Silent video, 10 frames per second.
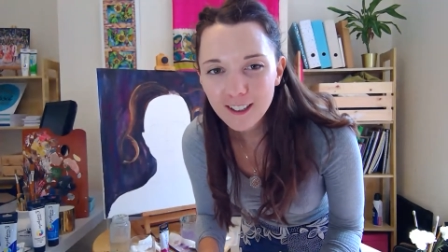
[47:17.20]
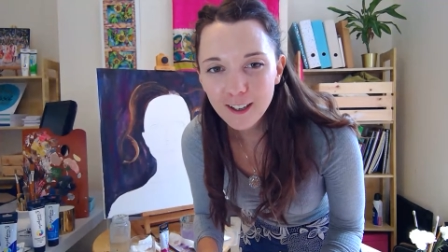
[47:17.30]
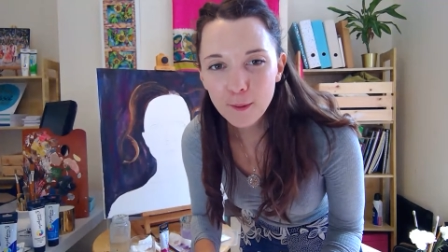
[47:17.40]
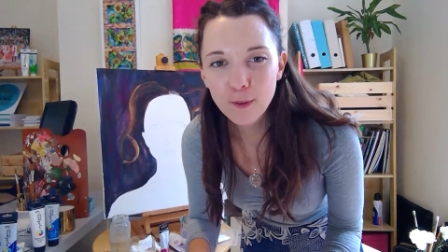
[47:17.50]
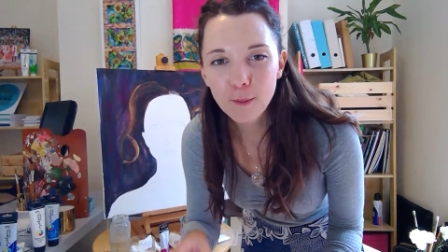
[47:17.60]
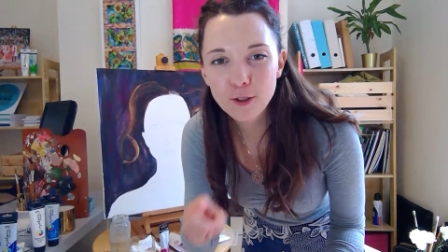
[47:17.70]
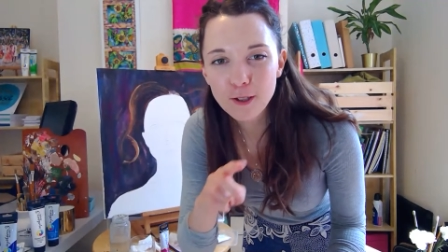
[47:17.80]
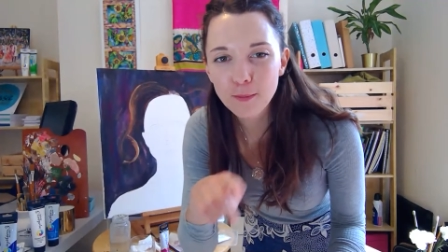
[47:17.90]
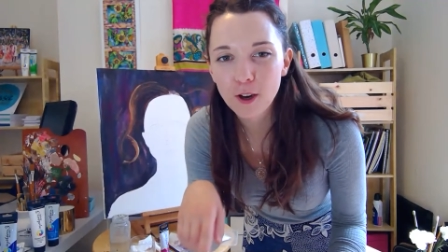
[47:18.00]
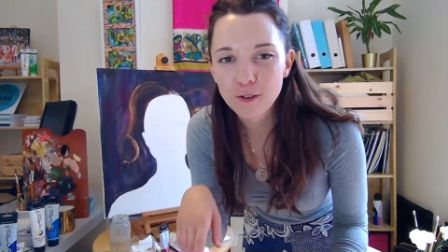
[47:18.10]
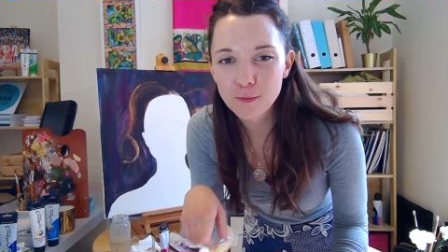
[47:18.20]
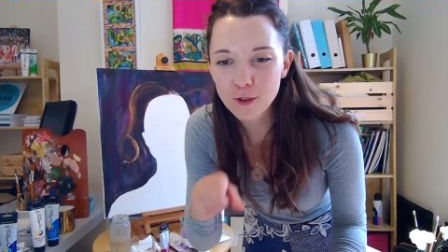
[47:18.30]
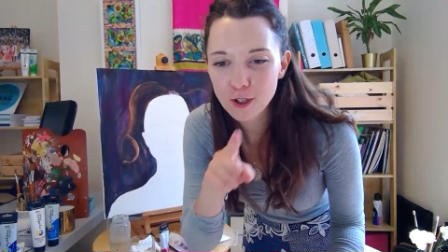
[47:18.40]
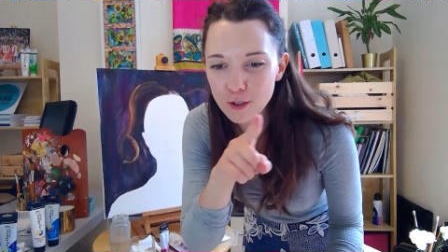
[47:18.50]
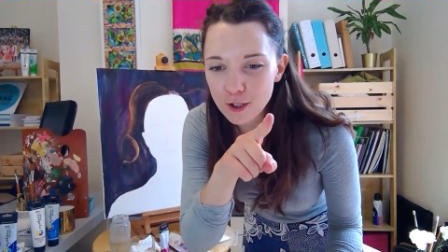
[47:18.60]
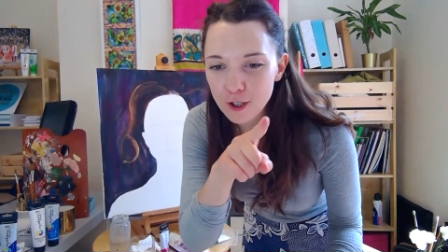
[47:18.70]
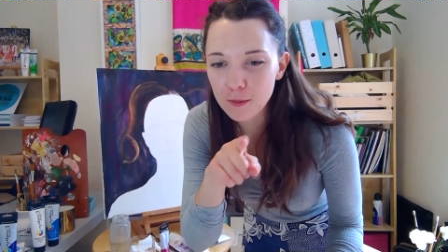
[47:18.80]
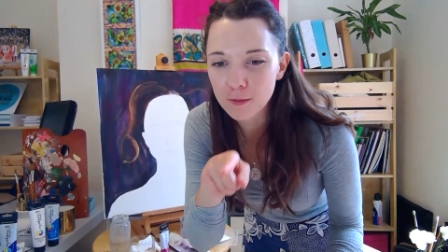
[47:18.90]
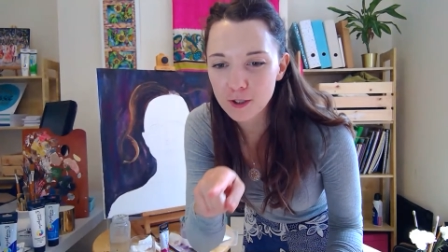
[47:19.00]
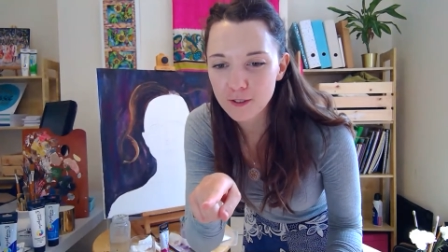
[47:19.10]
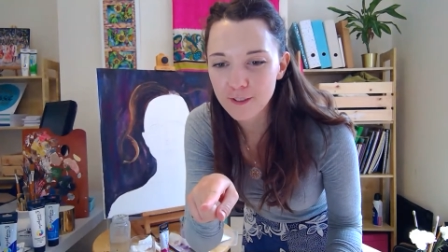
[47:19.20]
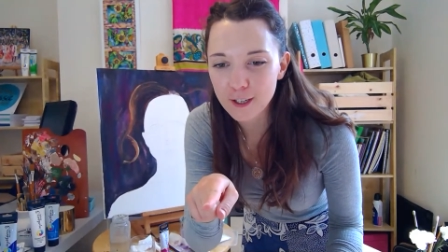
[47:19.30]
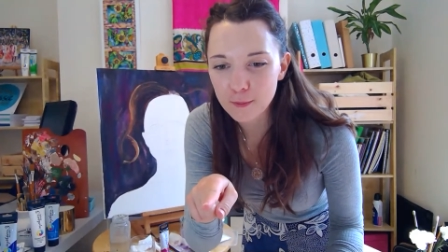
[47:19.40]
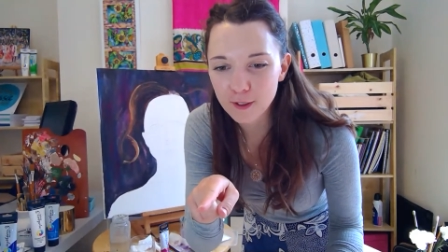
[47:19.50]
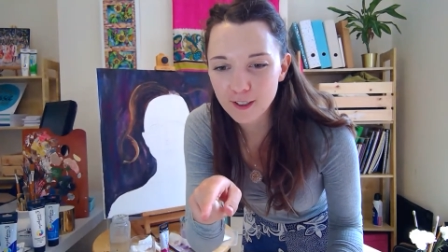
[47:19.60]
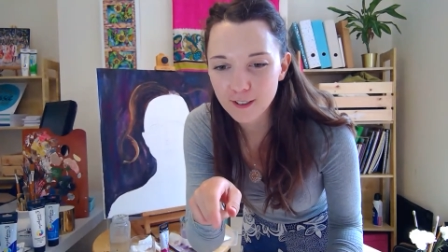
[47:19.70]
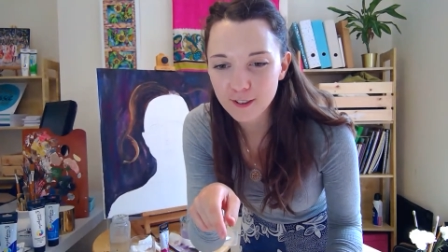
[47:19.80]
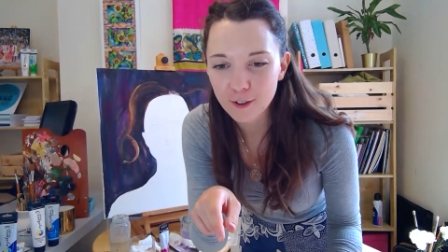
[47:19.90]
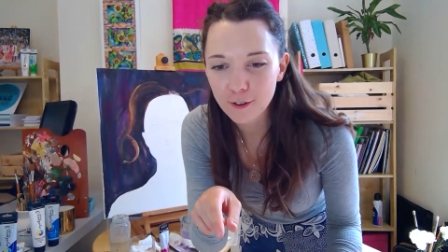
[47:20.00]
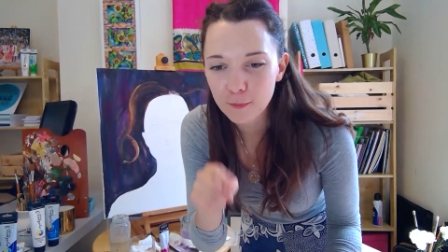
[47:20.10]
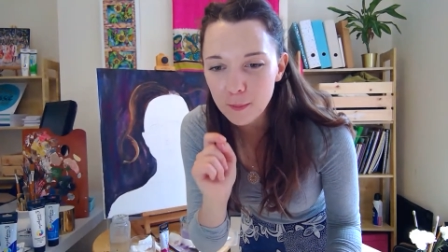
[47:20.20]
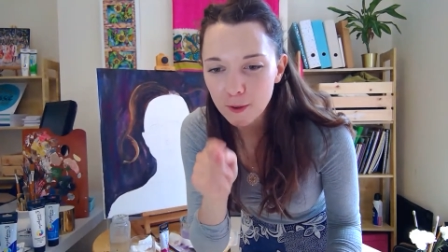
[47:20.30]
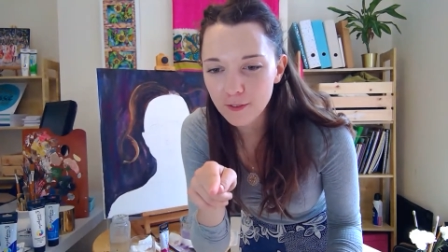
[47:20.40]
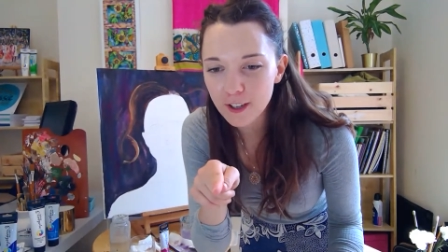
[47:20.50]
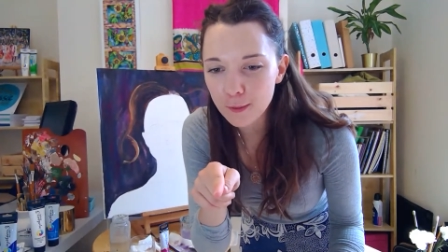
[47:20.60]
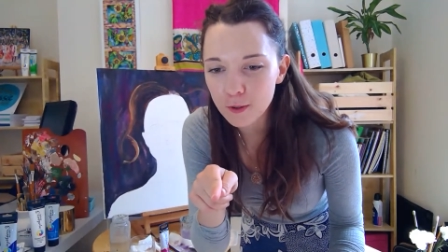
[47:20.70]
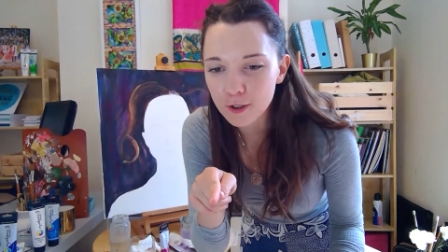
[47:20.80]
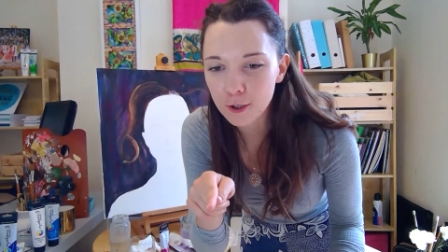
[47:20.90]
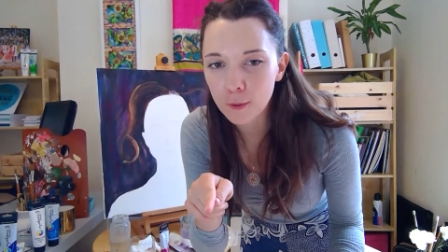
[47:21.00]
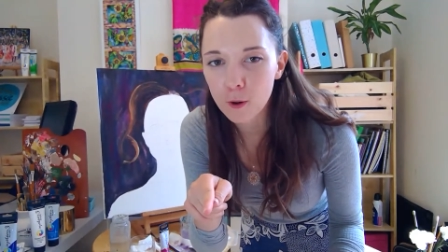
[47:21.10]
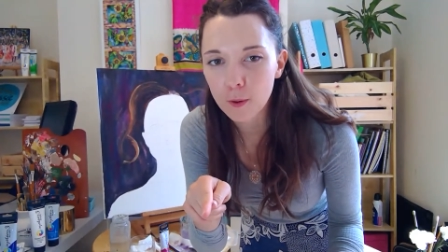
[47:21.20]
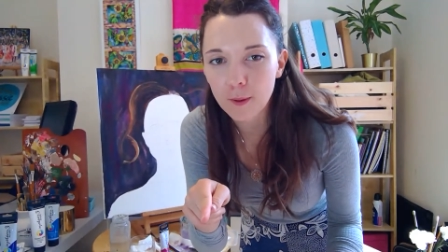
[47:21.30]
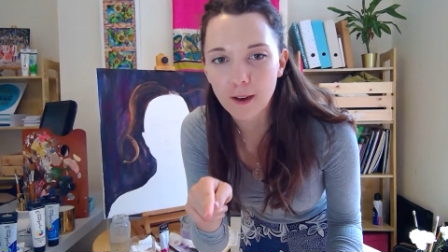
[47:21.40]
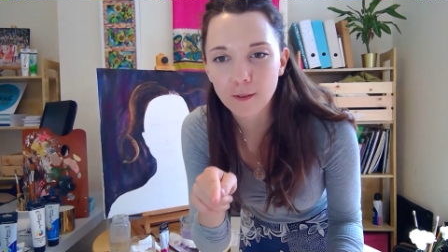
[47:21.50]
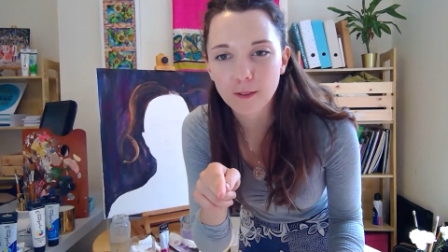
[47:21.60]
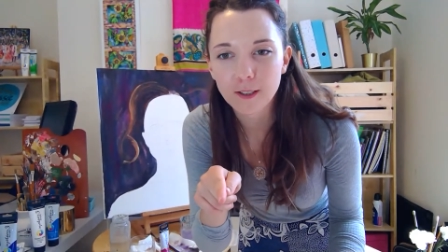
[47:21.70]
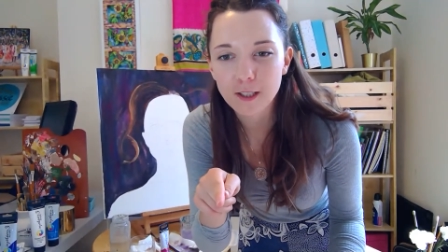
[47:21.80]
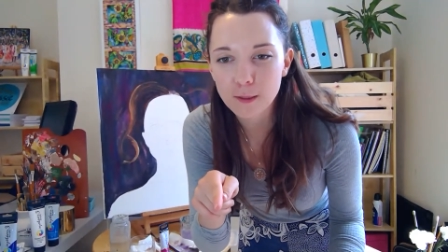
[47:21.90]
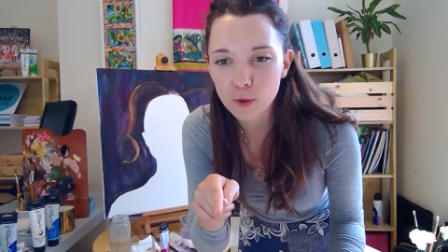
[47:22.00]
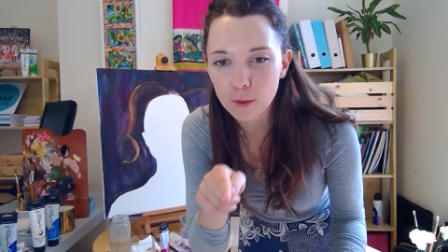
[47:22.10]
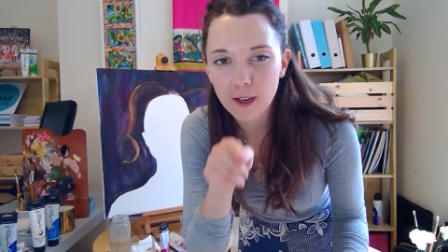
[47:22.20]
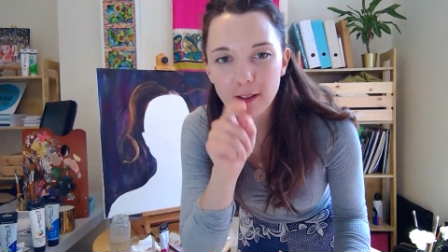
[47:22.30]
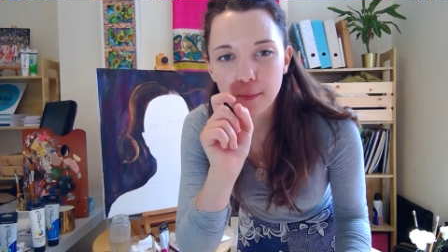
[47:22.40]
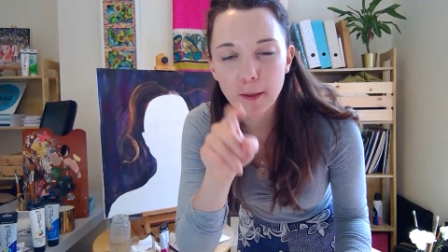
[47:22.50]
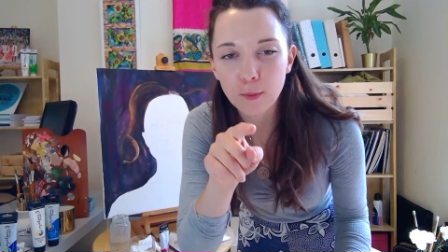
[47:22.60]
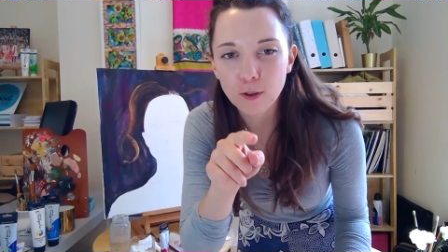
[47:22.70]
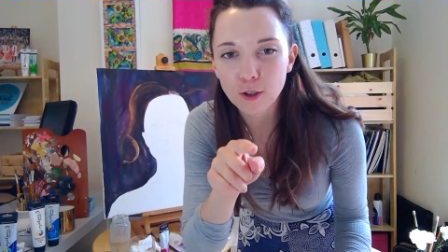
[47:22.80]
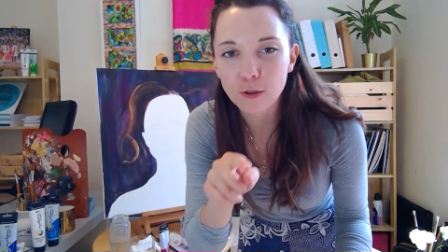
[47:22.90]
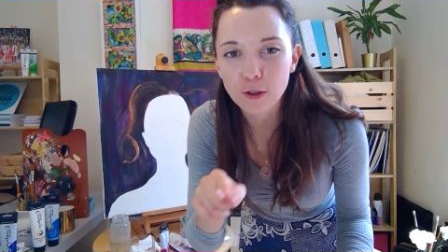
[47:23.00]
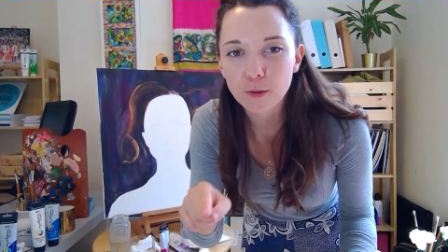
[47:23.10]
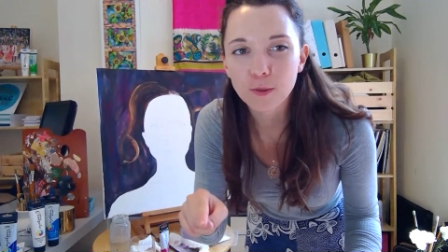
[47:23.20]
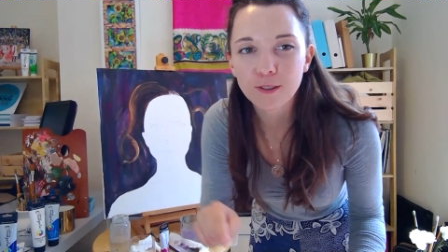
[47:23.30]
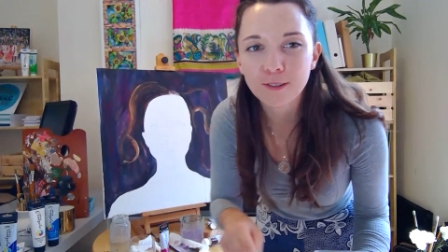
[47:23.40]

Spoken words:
I'm doing both. I'm doing YouTube, doing Facebook. So if people on Facebook don't know what I'm about, it's because I'm talking about the people on YouTube.